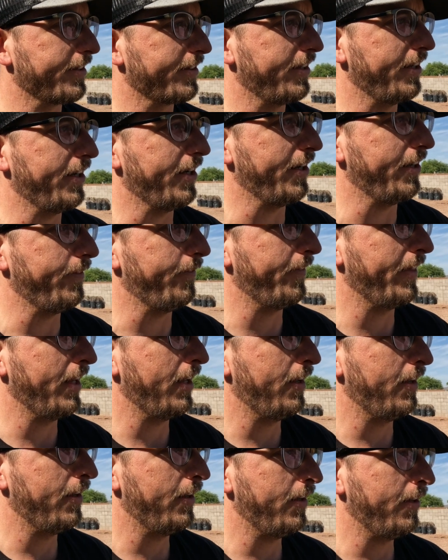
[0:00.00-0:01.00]
like that.
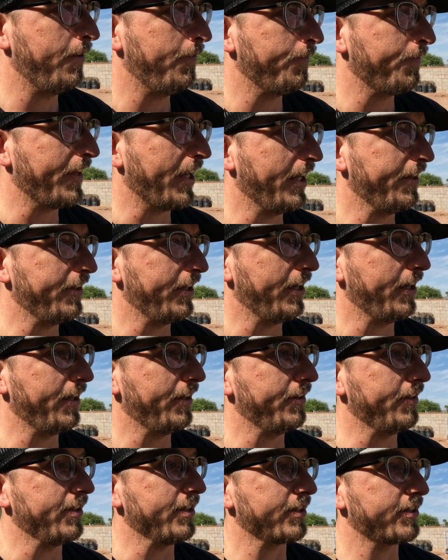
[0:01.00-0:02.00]
And
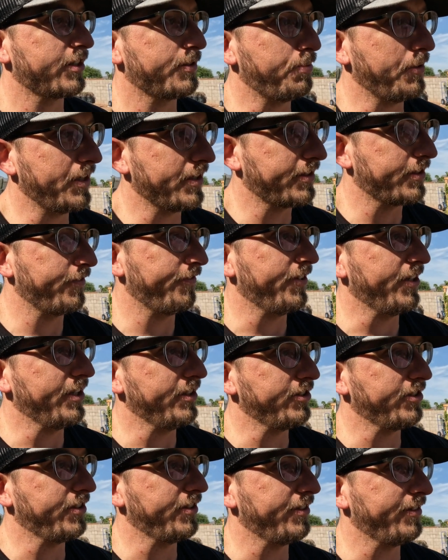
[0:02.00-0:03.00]
then the expensive
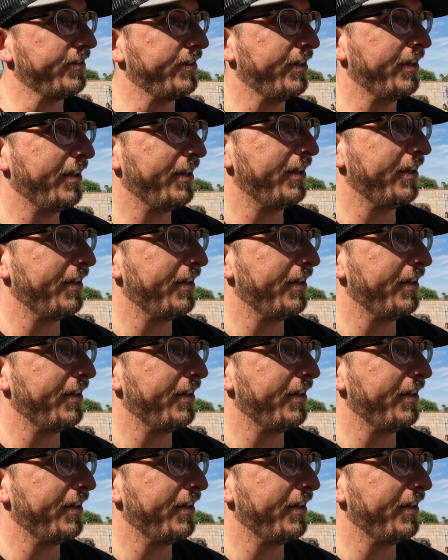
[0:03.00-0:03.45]
engine,